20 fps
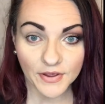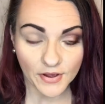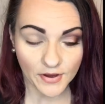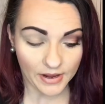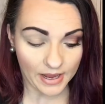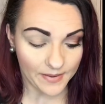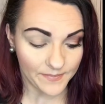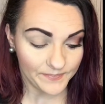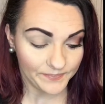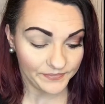
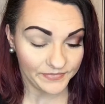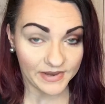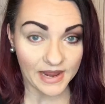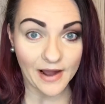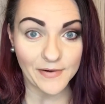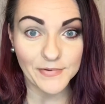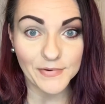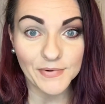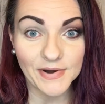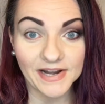Okay,
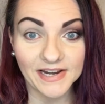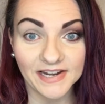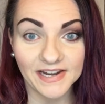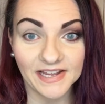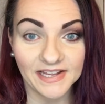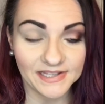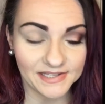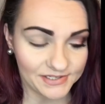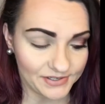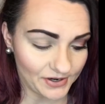now we're ready to
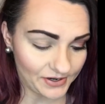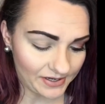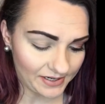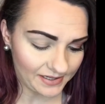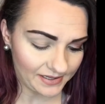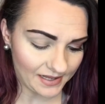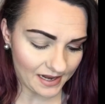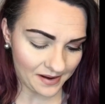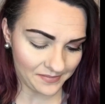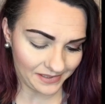get started.
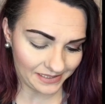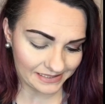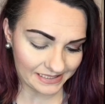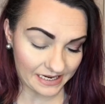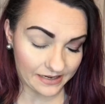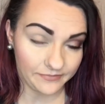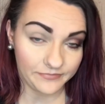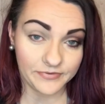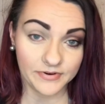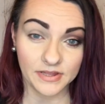I'm
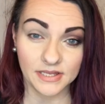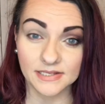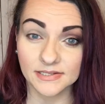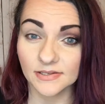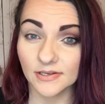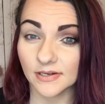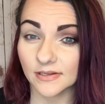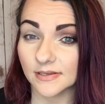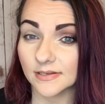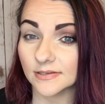excited for this
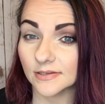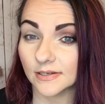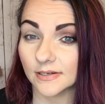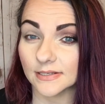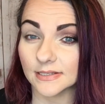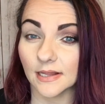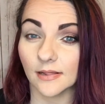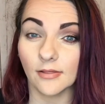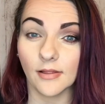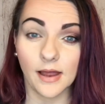look. This look
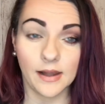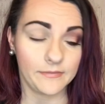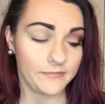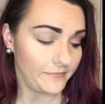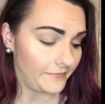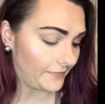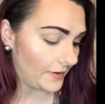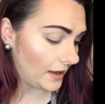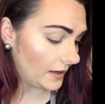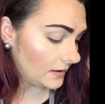is a lot of
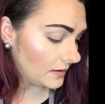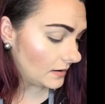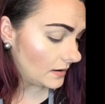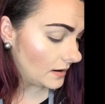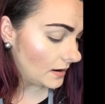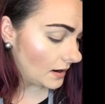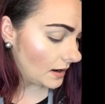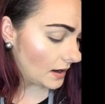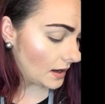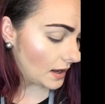fun.
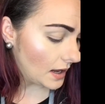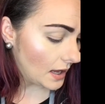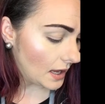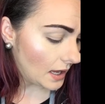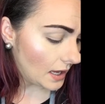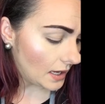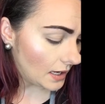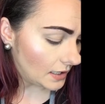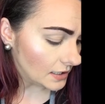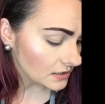
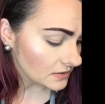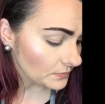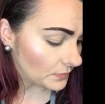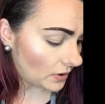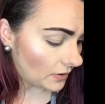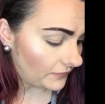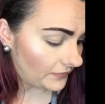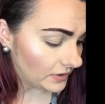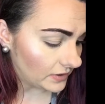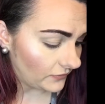It is
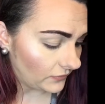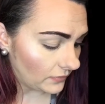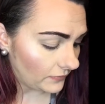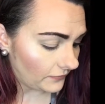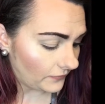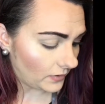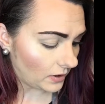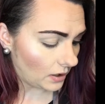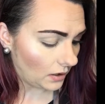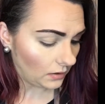perfect for
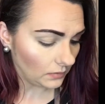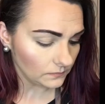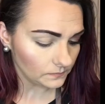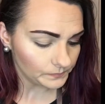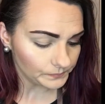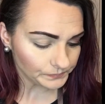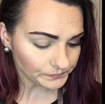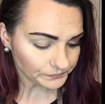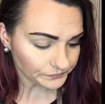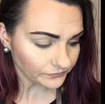fall.
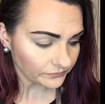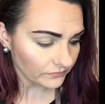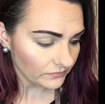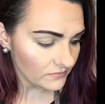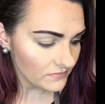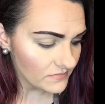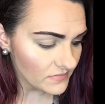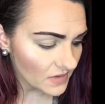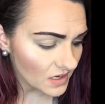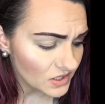
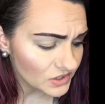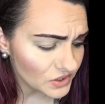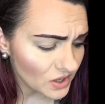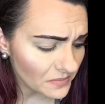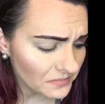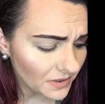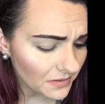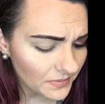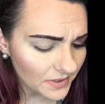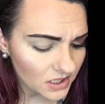So I'm
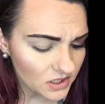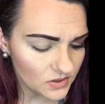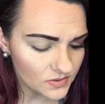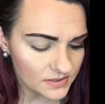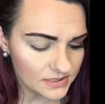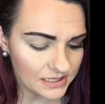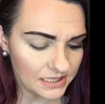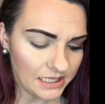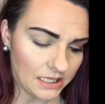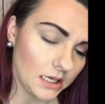going to be
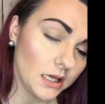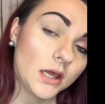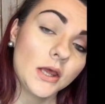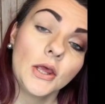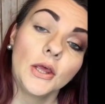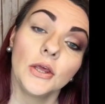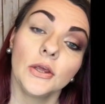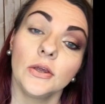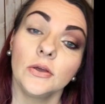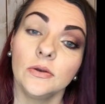using
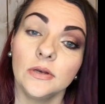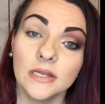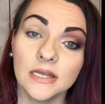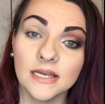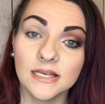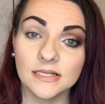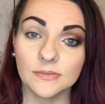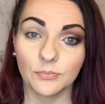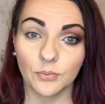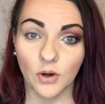
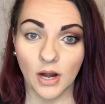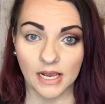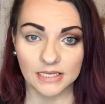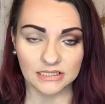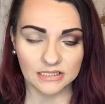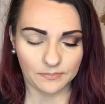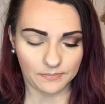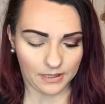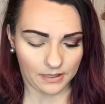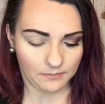Younique's
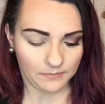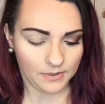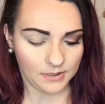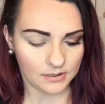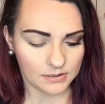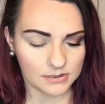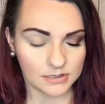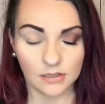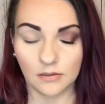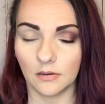pressed
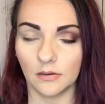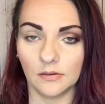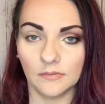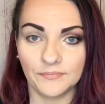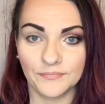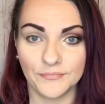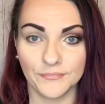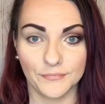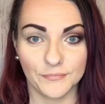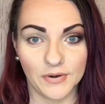pigments, or
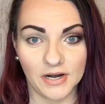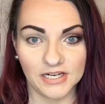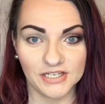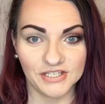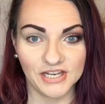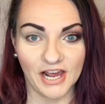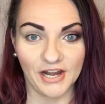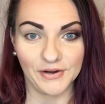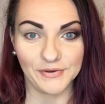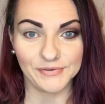pressed
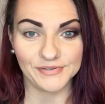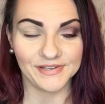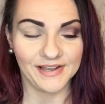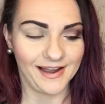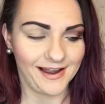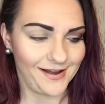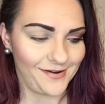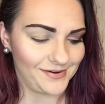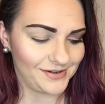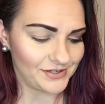shadows.
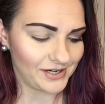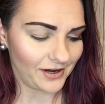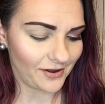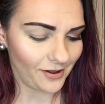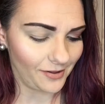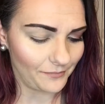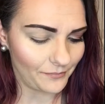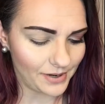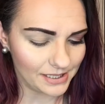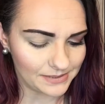I always try to
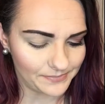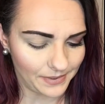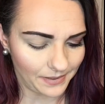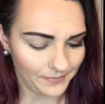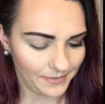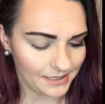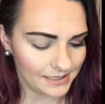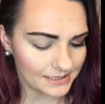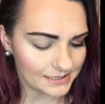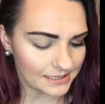call them pressed
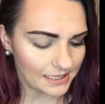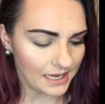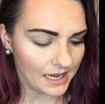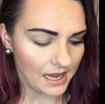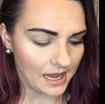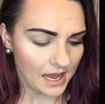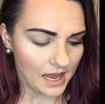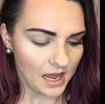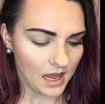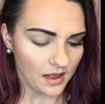pigments.
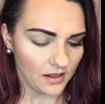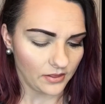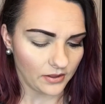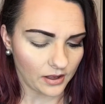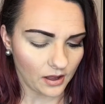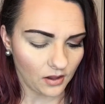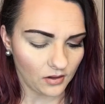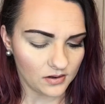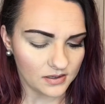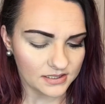The
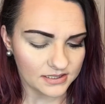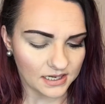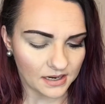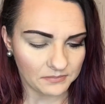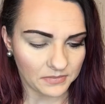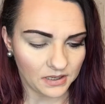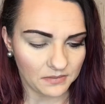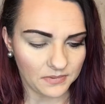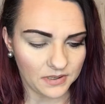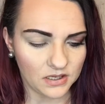colors that I'm
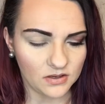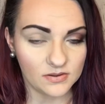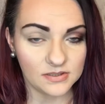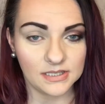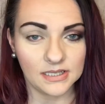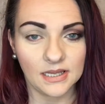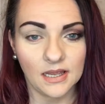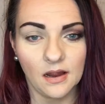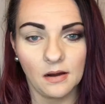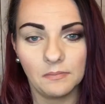going to be
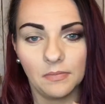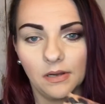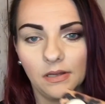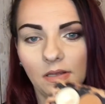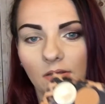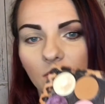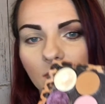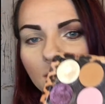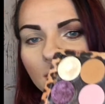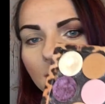using, I'm going to
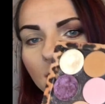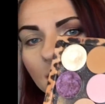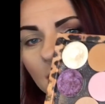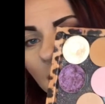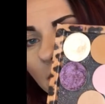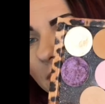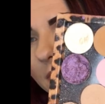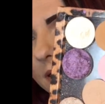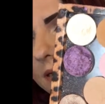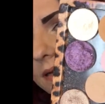use
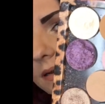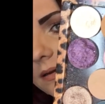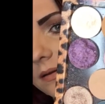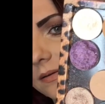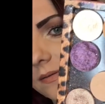Timid,